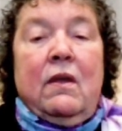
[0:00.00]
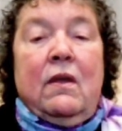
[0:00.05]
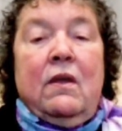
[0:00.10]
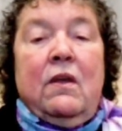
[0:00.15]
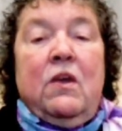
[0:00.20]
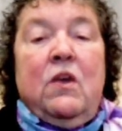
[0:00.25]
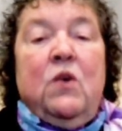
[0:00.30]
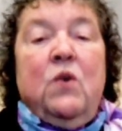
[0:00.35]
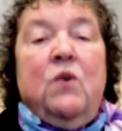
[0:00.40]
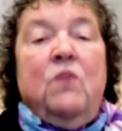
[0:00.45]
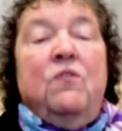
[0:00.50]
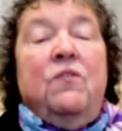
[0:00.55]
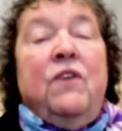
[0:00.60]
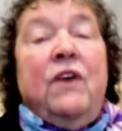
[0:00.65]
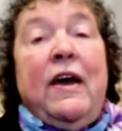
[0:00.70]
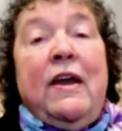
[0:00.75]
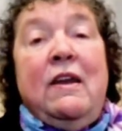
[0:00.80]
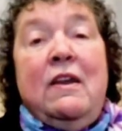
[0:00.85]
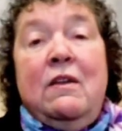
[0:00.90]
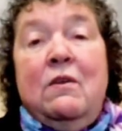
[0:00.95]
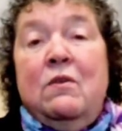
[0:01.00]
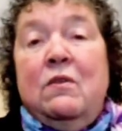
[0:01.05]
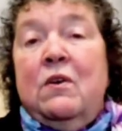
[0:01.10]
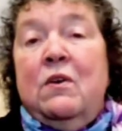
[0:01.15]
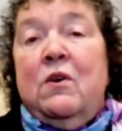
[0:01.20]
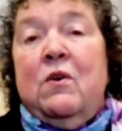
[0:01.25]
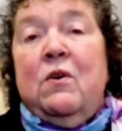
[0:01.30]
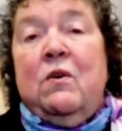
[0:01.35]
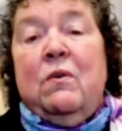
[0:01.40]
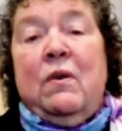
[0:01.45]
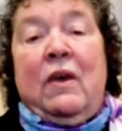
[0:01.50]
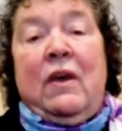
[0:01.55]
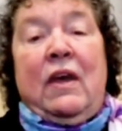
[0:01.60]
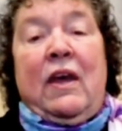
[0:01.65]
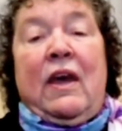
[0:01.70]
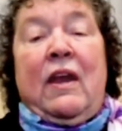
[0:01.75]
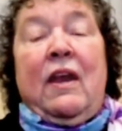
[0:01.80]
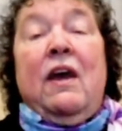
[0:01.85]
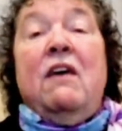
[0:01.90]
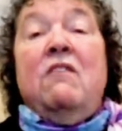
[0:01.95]
You would find that there,
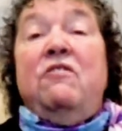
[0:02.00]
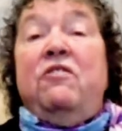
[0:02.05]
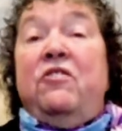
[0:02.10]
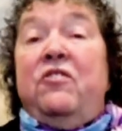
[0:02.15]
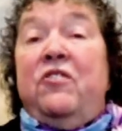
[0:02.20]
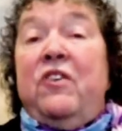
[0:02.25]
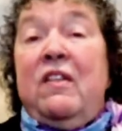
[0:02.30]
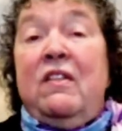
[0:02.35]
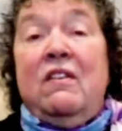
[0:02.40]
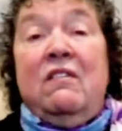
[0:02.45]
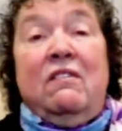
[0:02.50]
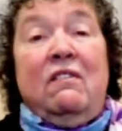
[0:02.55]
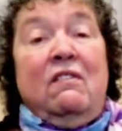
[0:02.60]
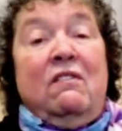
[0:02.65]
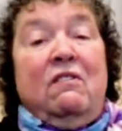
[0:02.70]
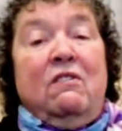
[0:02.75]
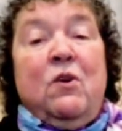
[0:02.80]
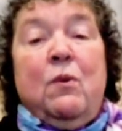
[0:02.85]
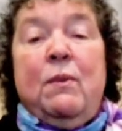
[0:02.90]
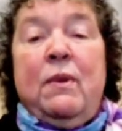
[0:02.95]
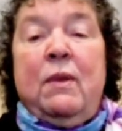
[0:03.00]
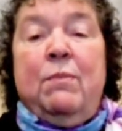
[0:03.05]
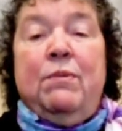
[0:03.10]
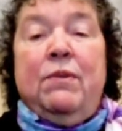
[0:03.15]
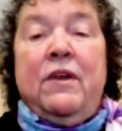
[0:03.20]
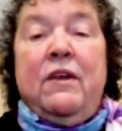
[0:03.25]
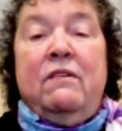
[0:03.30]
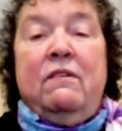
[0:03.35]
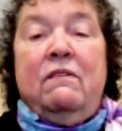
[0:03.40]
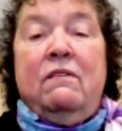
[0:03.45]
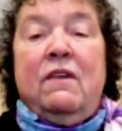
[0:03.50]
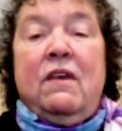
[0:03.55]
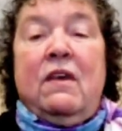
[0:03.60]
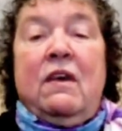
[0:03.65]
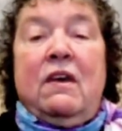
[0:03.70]
and I have seen this in so many places,